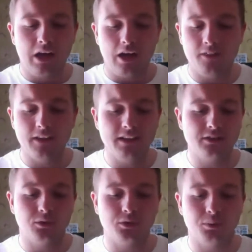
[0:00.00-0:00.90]
I think this
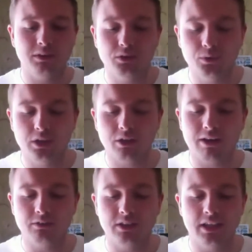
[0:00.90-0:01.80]
horse will enjoy the
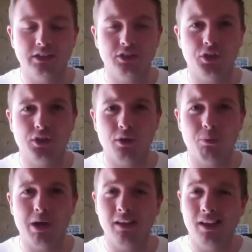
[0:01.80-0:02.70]
ground today, should go
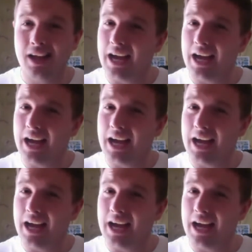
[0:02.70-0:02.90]
well.